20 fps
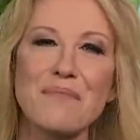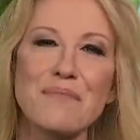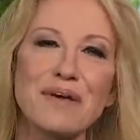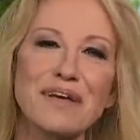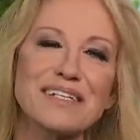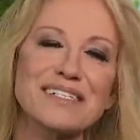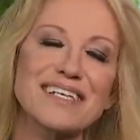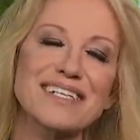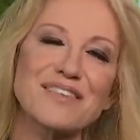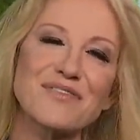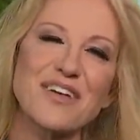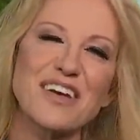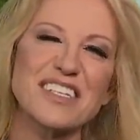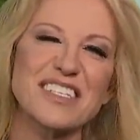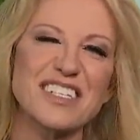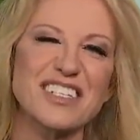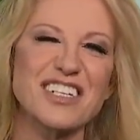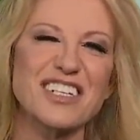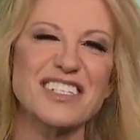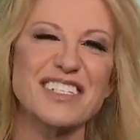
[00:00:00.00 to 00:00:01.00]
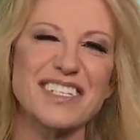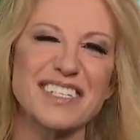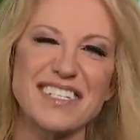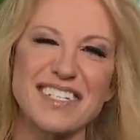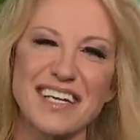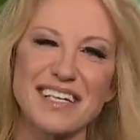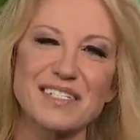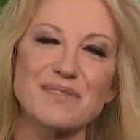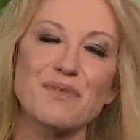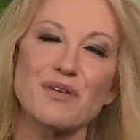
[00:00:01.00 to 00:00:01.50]
Because let's face it, she's the
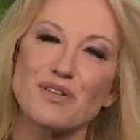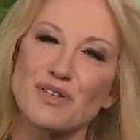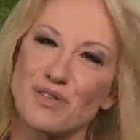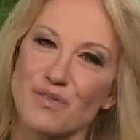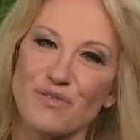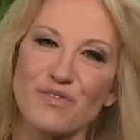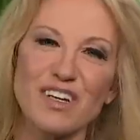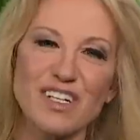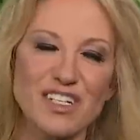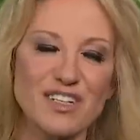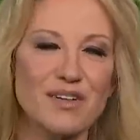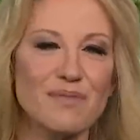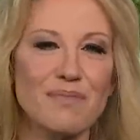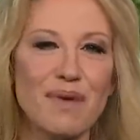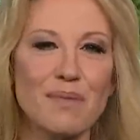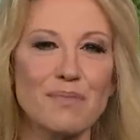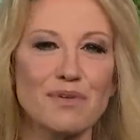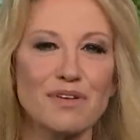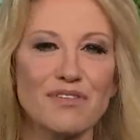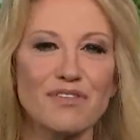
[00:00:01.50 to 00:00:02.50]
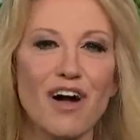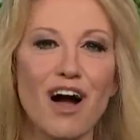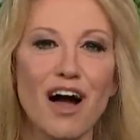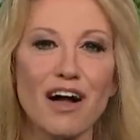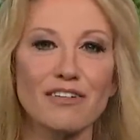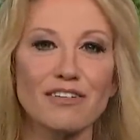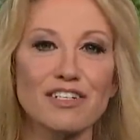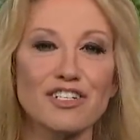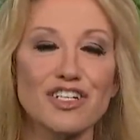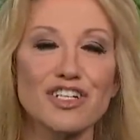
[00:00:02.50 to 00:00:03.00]
sixth most rich member of
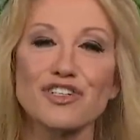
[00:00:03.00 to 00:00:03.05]
Congress.